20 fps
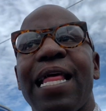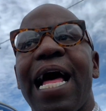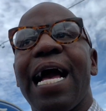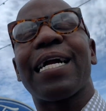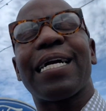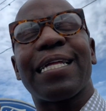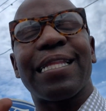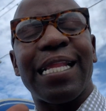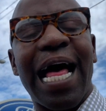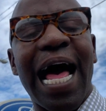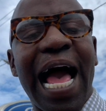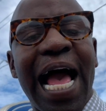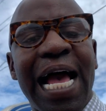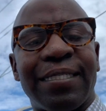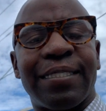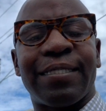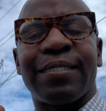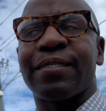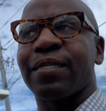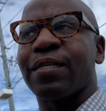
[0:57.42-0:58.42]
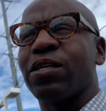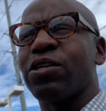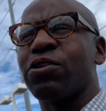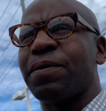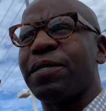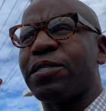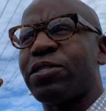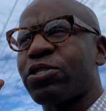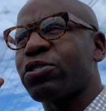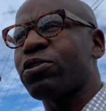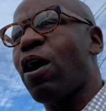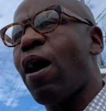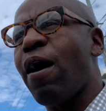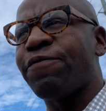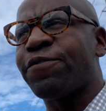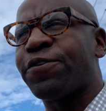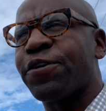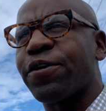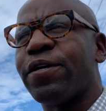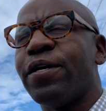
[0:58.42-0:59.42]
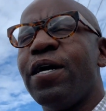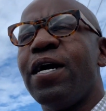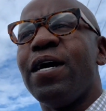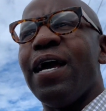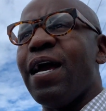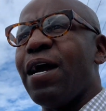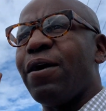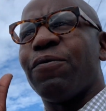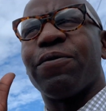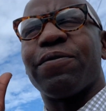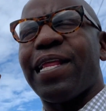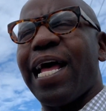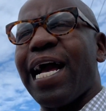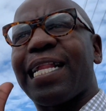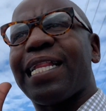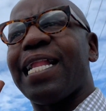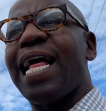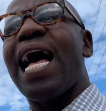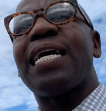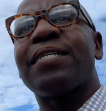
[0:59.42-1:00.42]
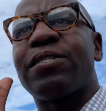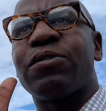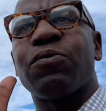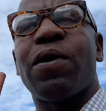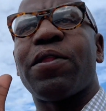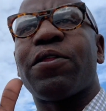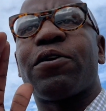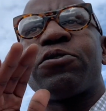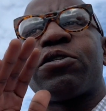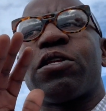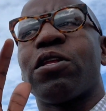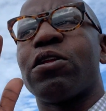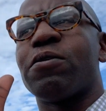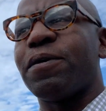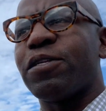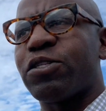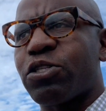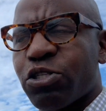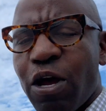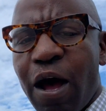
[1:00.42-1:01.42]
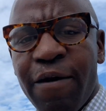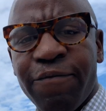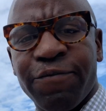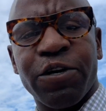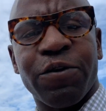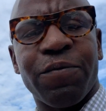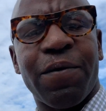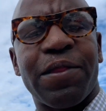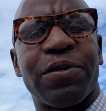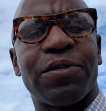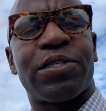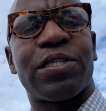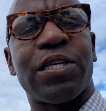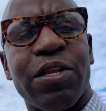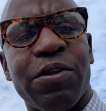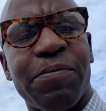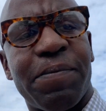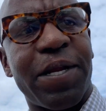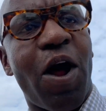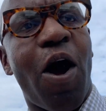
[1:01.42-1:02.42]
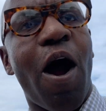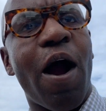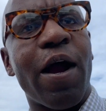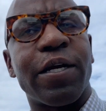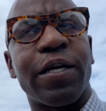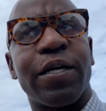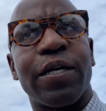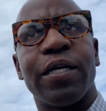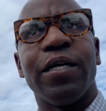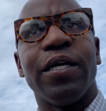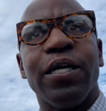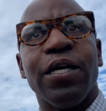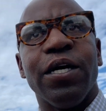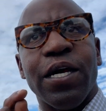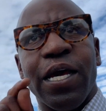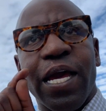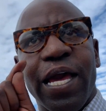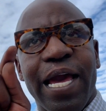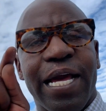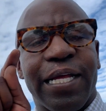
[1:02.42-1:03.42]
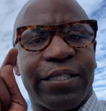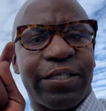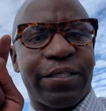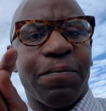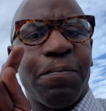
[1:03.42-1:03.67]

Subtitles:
that glass is a little bit softer. And when that glass, whether it's a little bit softer, whether it's a little bit harder, it's